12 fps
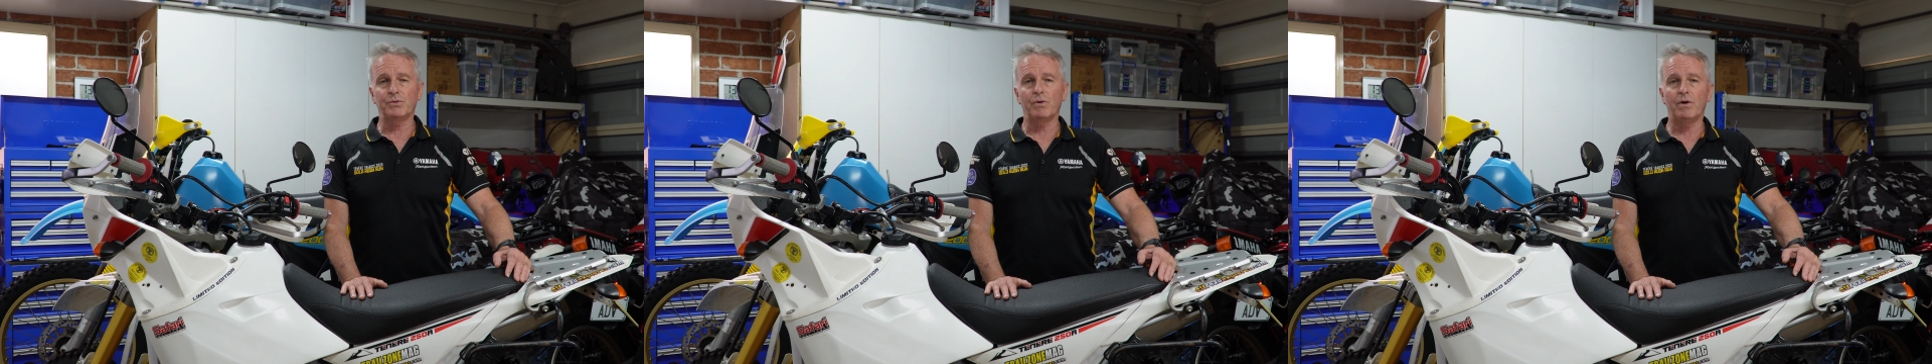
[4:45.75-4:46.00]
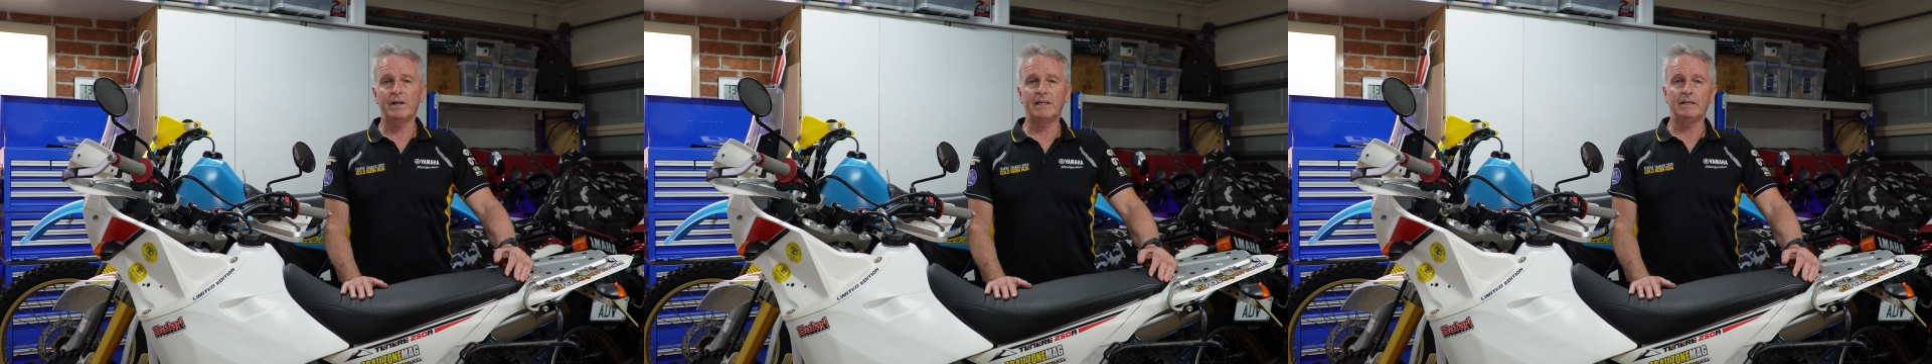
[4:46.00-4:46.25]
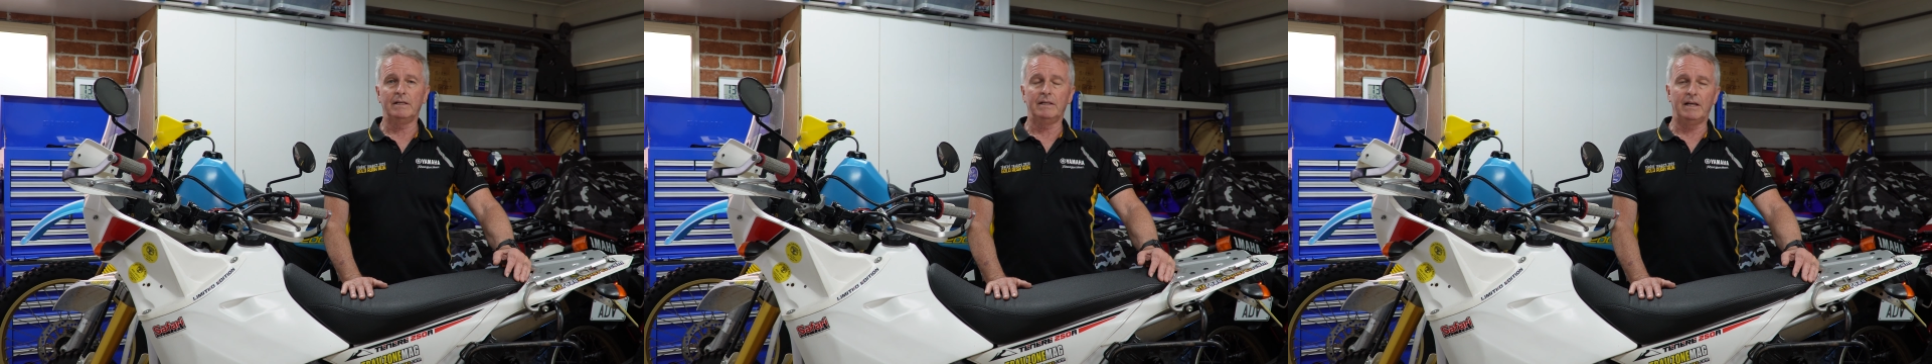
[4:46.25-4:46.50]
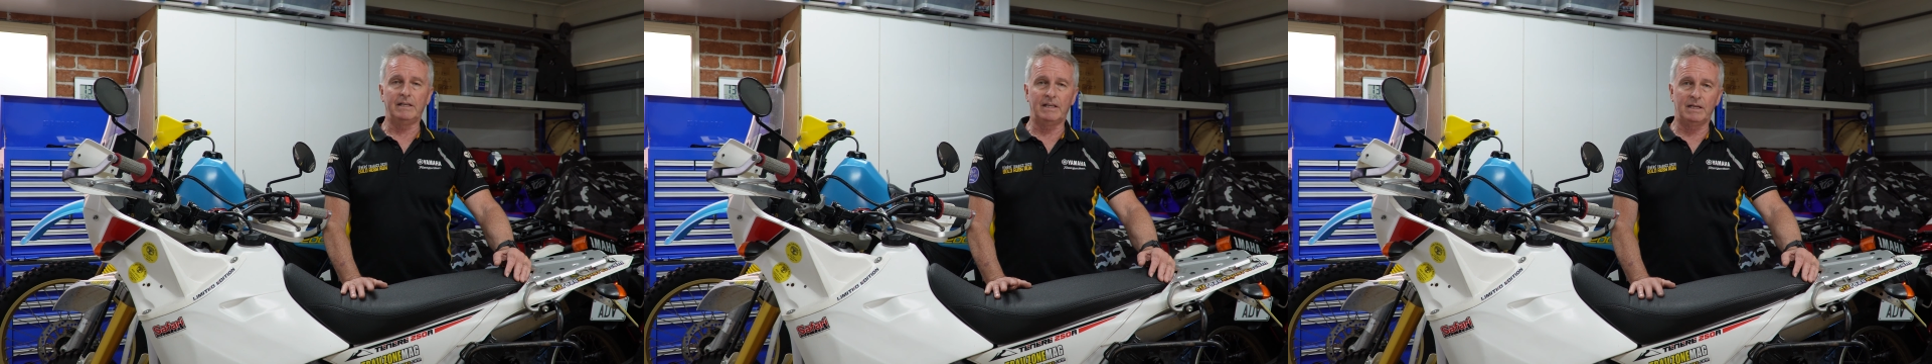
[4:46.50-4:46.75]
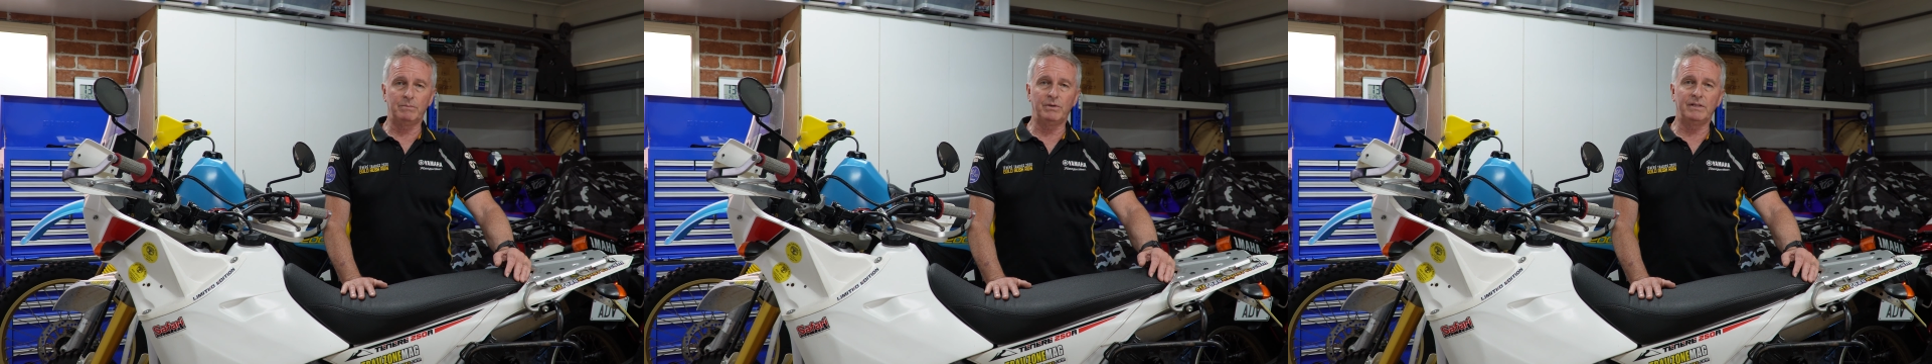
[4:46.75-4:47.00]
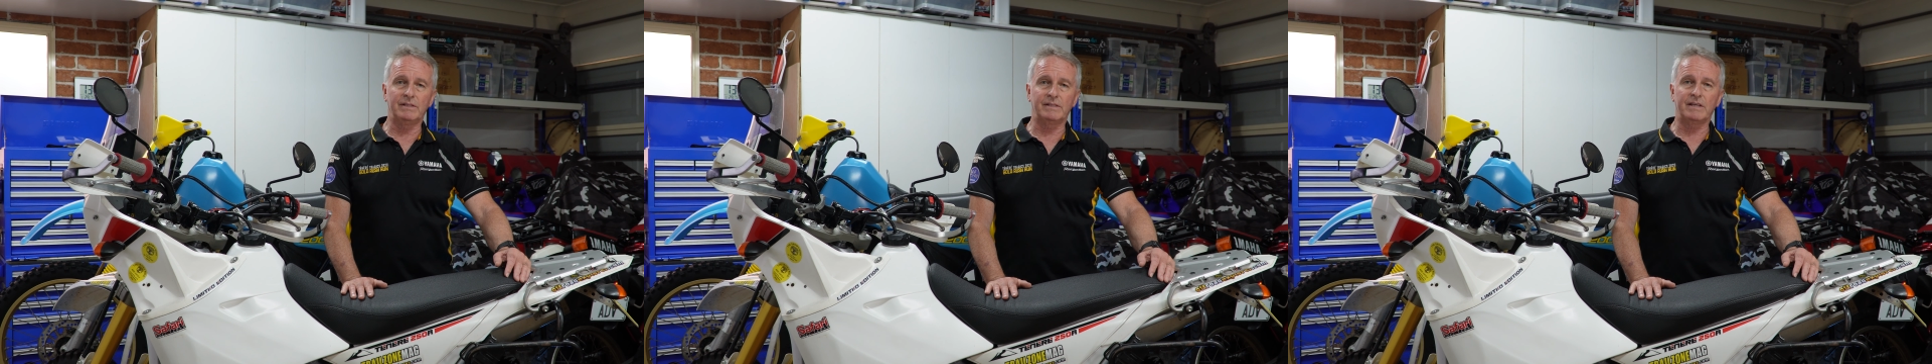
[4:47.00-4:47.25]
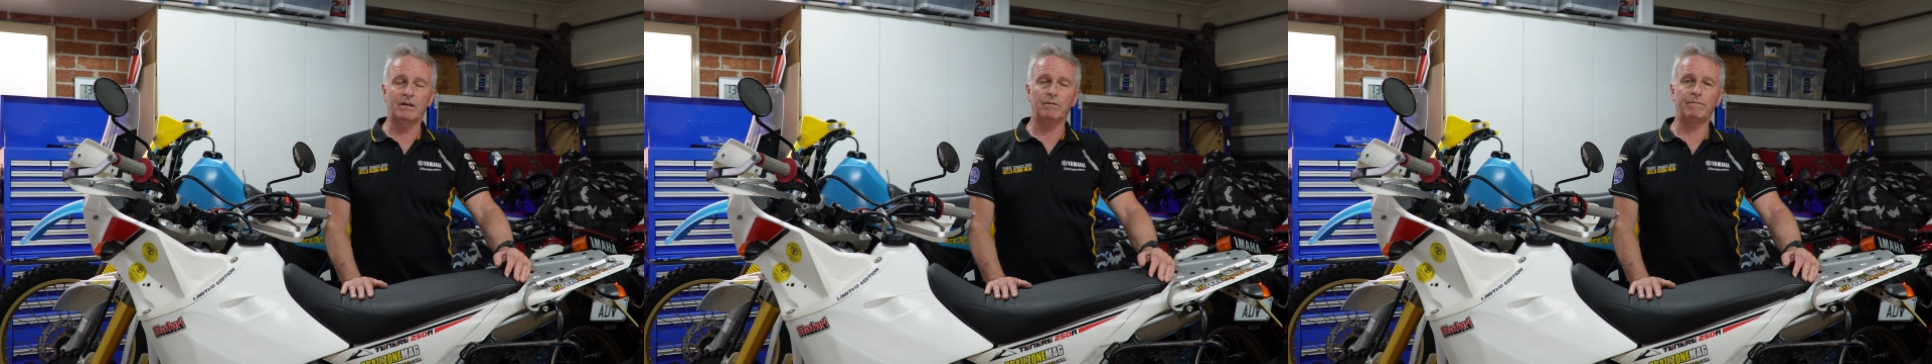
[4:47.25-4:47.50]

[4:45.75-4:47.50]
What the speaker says: riding and you're going to be in the saddle